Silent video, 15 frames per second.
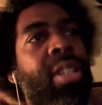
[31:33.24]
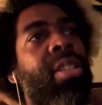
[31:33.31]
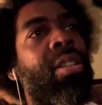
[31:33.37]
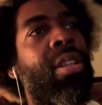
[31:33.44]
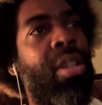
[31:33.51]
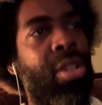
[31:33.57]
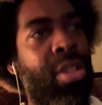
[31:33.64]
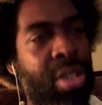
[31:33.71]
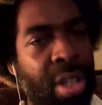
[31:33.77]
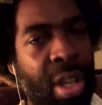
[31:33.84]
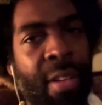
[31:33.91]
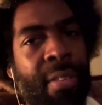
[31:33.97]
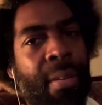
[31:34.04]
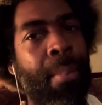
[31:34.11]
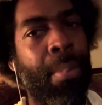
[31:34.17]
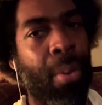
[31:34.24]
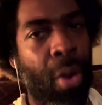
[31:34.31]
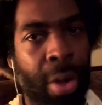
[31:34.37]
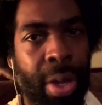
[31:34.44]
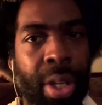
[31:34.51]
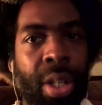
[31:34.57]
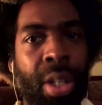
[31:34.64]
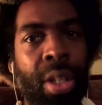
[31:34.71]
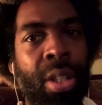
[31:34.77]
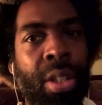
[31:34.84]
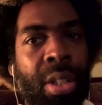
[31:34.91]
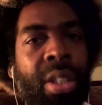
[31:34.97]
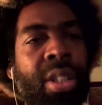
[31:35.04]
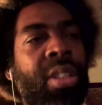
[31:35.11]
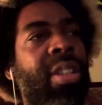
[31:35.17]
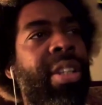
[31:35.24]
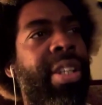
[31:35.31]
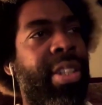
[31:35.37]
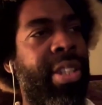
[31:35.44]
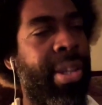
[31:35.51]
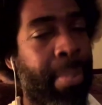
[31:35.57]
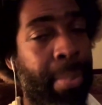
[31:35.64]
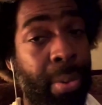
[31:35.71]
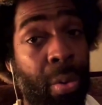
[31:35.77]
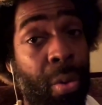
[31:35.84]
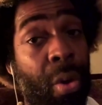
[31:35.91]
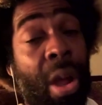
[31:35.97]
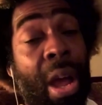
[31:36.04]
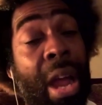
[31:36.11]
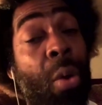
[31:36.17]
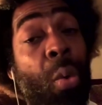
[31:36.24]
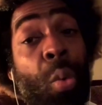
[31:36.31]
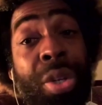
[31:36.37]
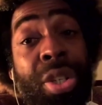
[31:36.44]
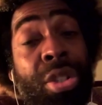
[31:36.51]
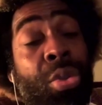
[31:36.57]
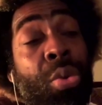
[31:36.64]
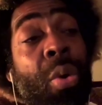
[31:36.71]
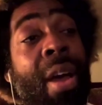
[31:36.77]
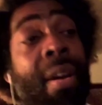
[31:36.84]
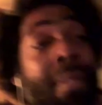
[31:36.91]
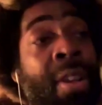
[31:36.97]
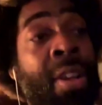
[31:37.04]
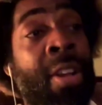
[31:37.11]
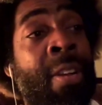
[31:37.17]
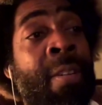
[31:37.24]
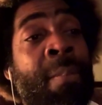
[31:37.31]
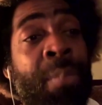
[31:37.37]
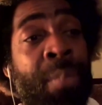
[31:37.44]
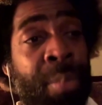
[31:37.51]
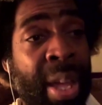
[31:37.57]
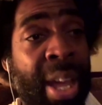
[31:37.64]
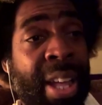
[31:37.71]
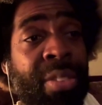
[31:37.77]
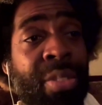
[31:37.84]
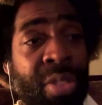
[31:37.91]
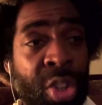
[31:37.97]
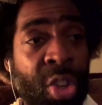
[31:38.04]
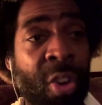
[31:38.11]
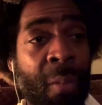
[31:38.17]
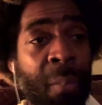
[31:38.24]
It's self-employed. It's entrepreneur. I wish to have that,